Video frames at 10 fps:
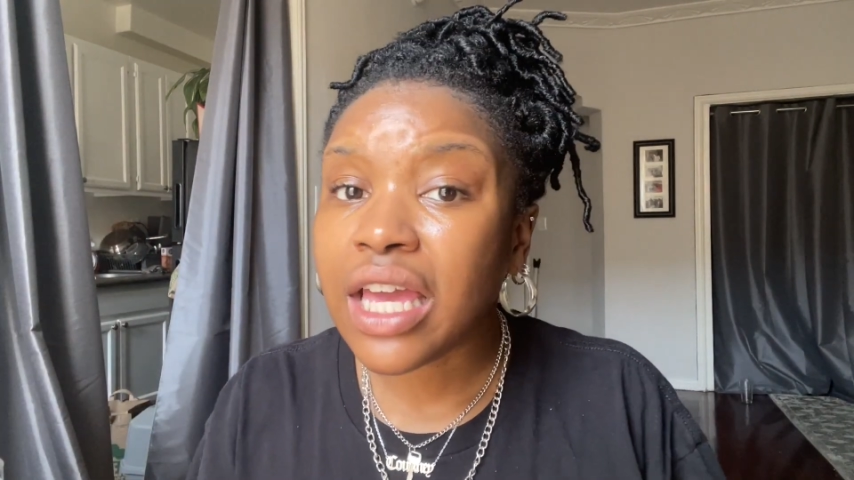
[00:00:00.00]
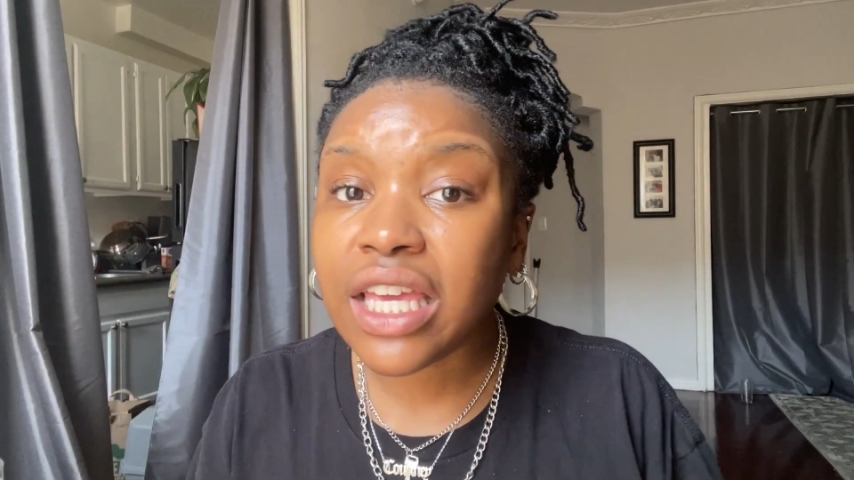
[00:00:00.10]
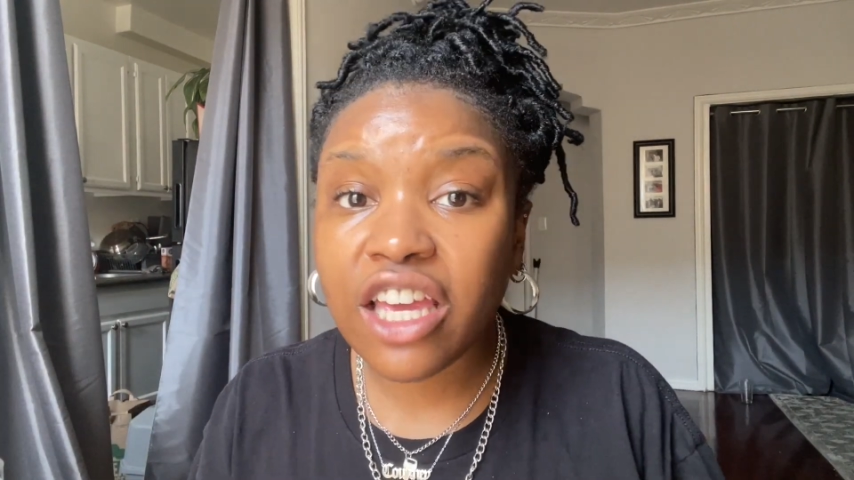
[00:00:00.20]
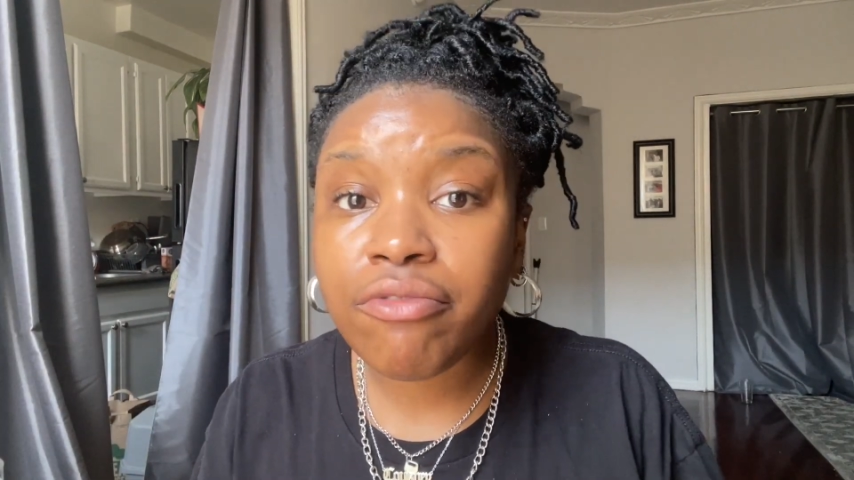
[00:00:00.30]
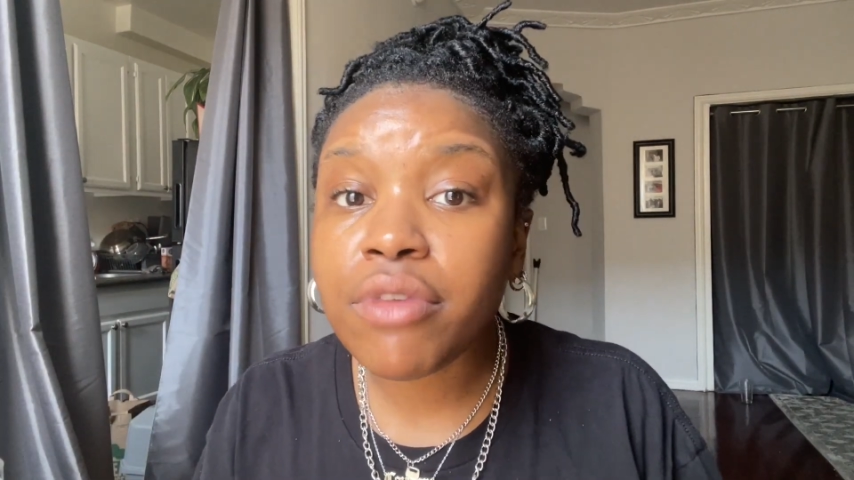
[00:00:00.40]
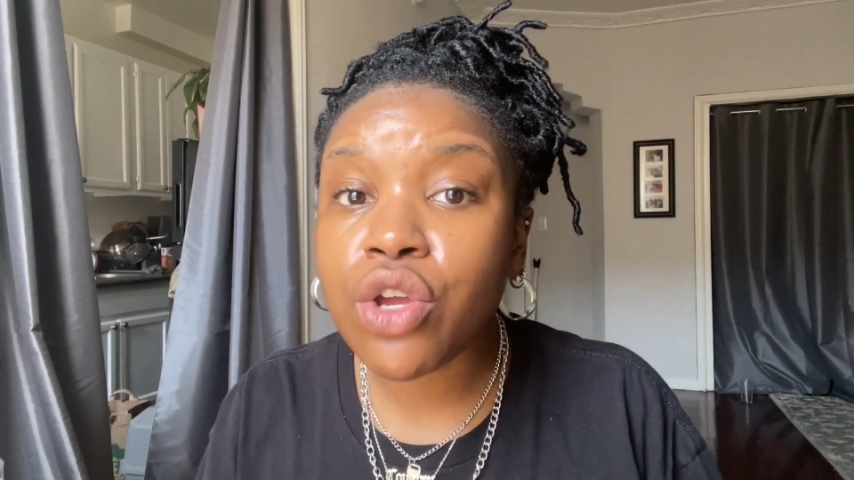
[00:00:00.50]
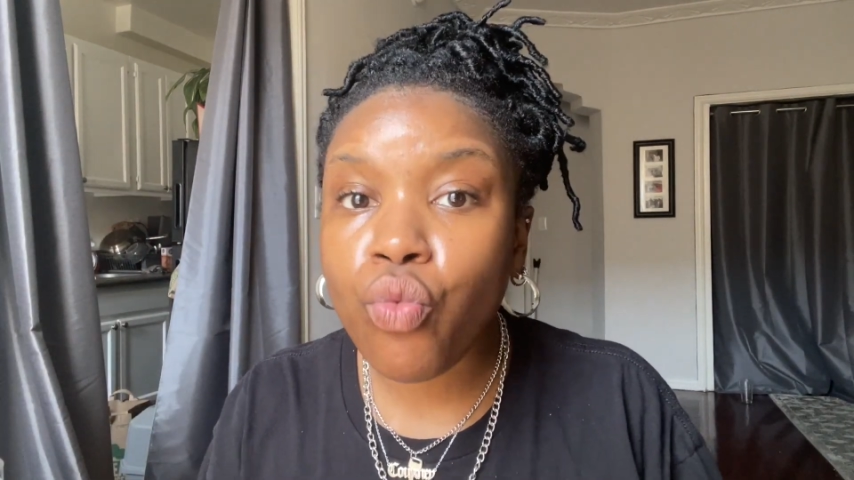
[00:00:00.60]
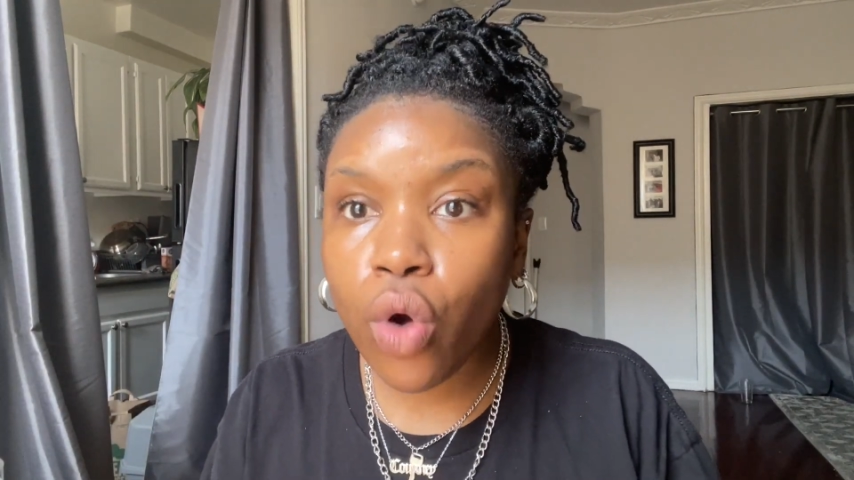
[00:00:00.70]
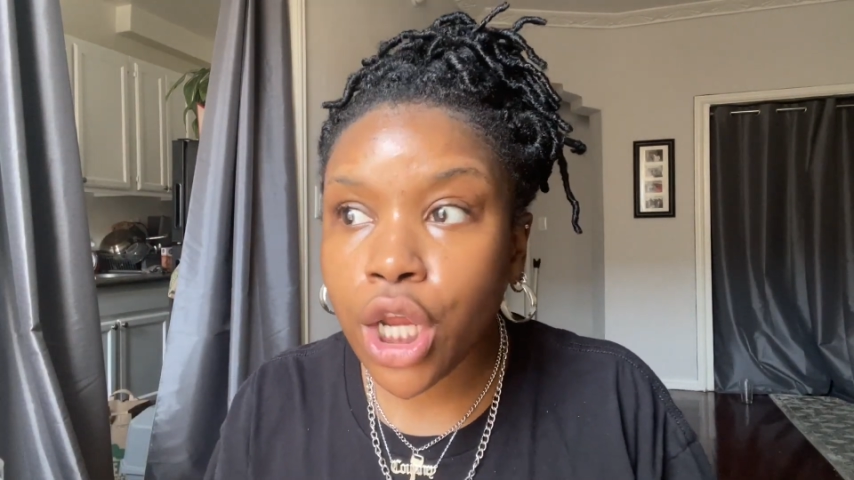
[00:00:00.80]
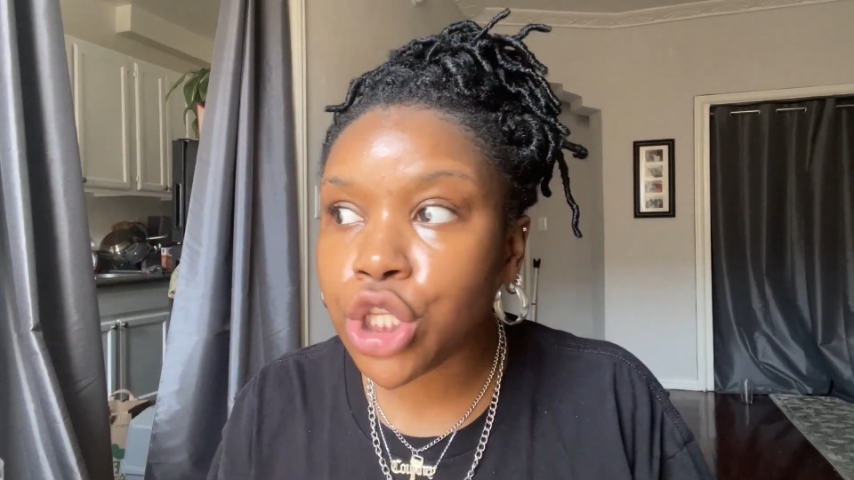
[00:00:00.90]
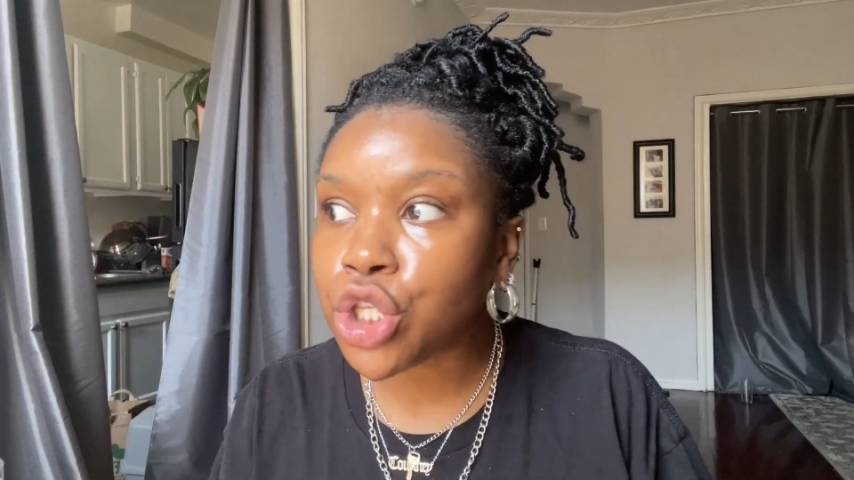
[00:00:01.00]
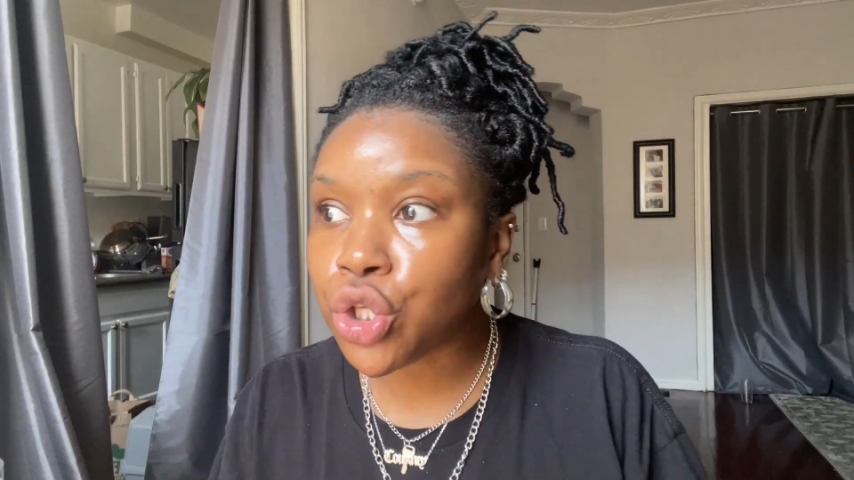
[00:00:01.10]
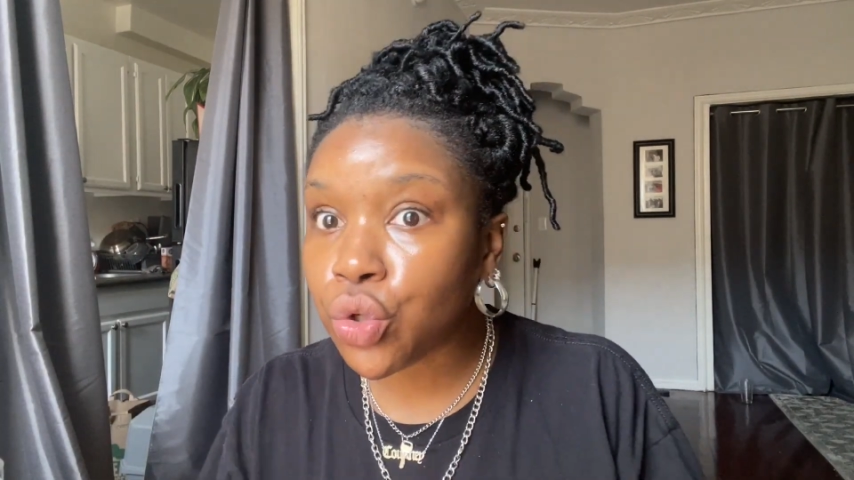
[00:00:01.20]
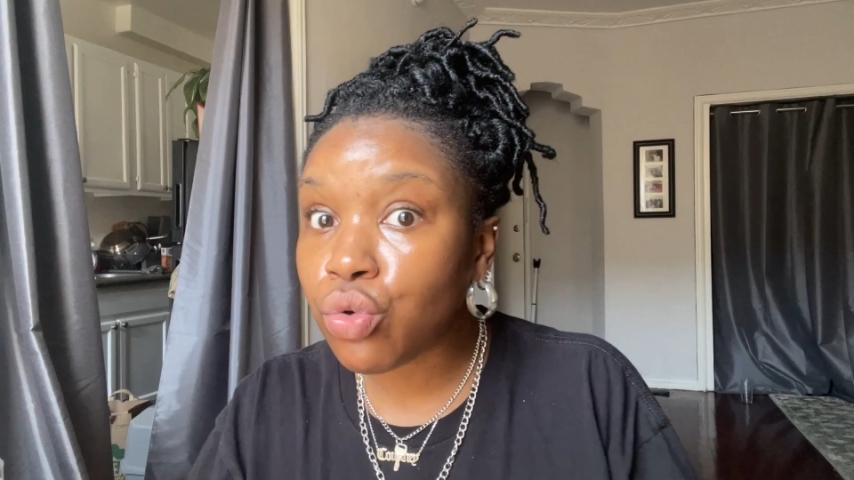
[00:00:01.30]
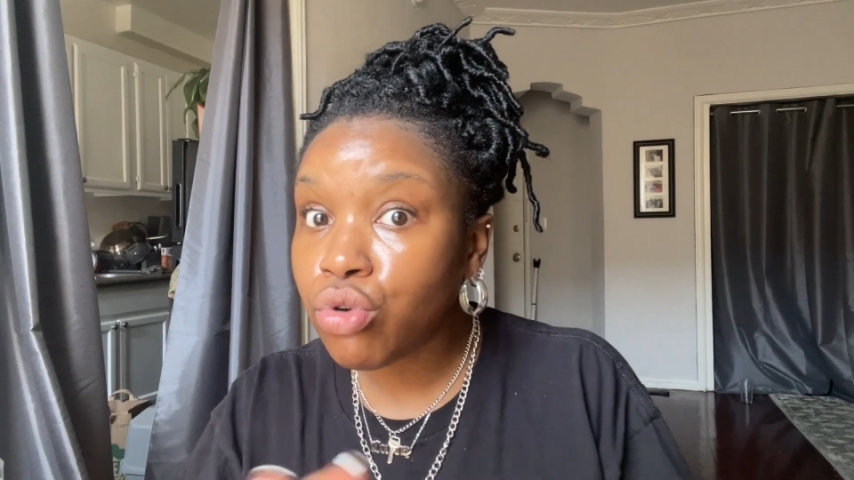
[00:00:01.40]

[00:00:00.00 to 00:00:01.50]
give me what you